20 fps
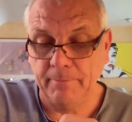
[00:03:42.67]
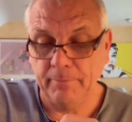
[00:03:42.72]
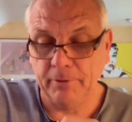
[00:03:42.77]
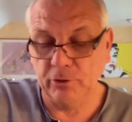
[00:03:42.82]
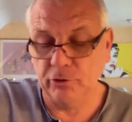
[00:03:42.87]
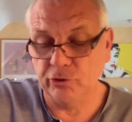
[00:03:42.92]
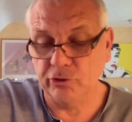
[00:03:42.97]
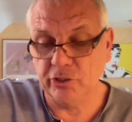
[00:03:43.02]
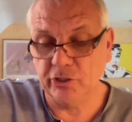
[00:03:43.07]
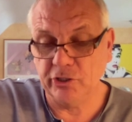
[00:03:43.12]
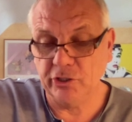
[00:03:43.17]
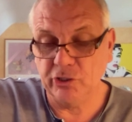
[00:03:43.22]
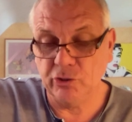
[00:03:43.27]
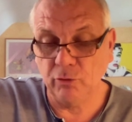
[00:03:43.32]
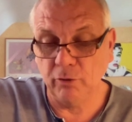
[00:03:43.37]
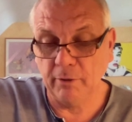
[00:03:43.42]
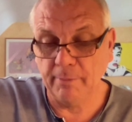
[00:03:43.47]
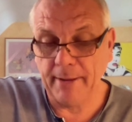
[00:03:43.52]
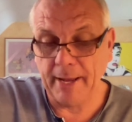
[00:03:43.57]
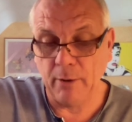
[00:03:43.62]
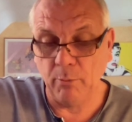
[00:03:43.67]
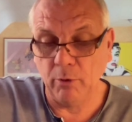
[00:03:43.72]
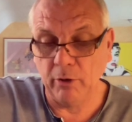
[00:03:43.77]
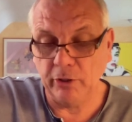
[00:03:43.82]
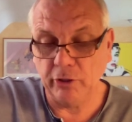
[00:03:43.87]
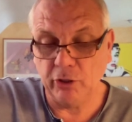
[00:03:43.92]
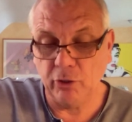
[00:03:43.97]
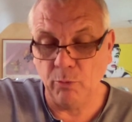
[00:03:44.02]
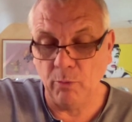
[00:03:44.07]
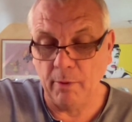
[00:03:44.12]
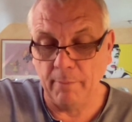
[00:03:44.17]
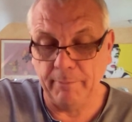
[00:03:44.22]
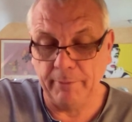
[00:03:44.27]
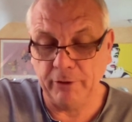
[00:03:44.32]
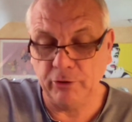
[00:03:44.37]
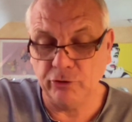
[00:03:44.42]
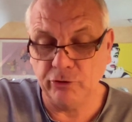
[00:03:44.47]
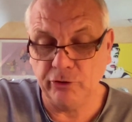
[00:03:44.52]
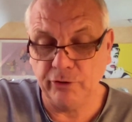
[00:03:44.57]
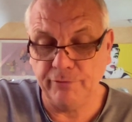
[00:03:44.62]
Because this is all about what you want,
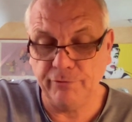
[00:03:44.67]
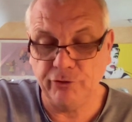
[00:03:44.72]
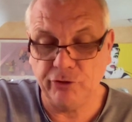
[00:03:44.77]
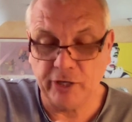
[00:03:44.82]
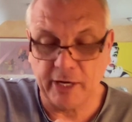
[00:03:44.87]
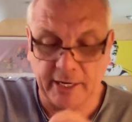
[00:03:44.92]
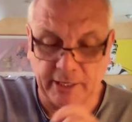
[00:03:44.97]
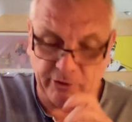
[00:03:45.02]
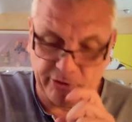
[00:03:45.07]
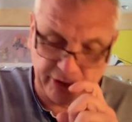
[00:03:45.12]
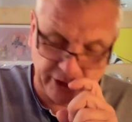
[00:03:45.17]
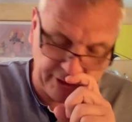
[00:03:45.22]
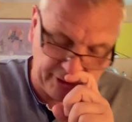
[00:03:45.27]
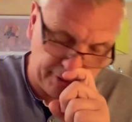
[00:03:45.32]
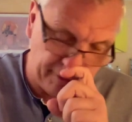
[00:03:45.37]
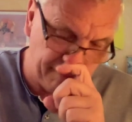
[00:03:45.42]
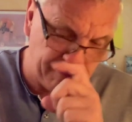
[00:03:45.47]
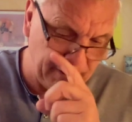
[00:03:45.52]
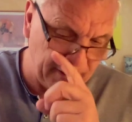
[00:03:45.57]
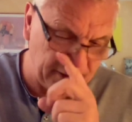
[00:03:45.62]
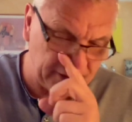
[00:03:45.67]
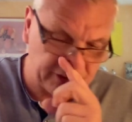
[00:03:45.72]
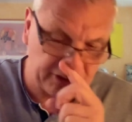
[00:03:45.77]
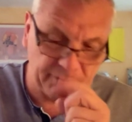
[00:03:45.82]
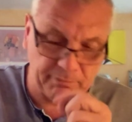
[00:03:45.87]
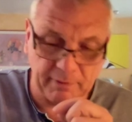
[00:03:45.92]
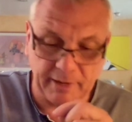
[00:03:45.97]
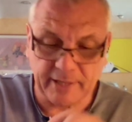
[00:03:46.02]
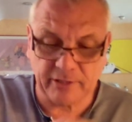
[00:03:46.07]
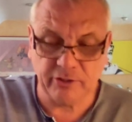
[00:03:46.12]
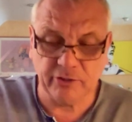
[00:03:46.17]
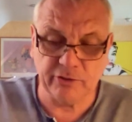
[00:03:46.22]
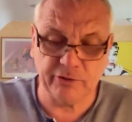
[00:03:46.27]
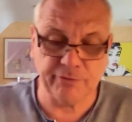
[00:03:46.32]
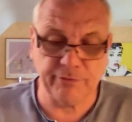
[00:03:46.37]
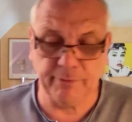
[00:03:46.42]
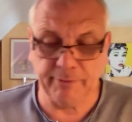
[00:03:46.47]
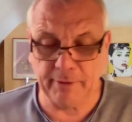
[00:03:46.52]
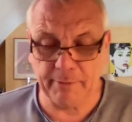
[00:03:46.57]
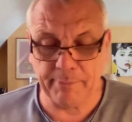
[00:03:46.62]
because you've changed and you've learnt some lessons
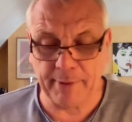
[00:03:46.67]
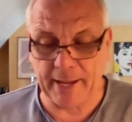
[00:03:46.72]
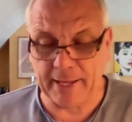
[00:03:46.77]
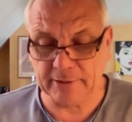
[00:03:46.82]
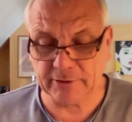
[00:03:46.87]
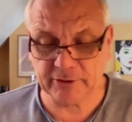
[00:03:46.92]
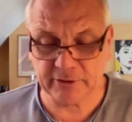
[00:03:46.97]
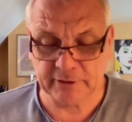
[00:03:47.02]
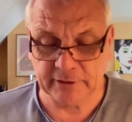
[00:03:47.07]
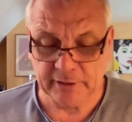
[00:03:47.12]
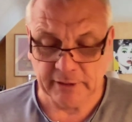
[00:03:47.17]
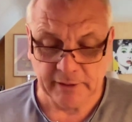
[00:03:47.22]
from the past.